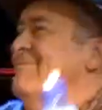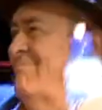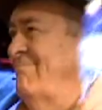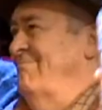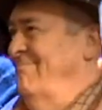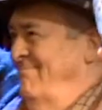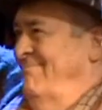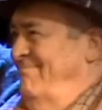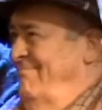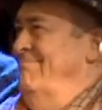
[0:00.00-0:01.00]

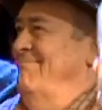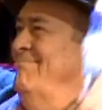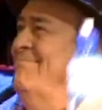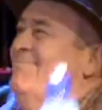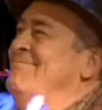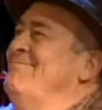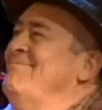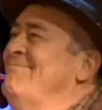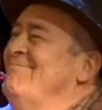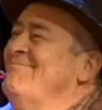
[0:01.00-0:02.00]

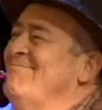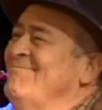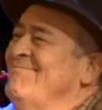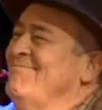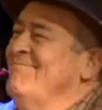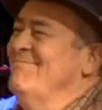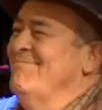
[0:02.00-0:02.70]
Nothing is said.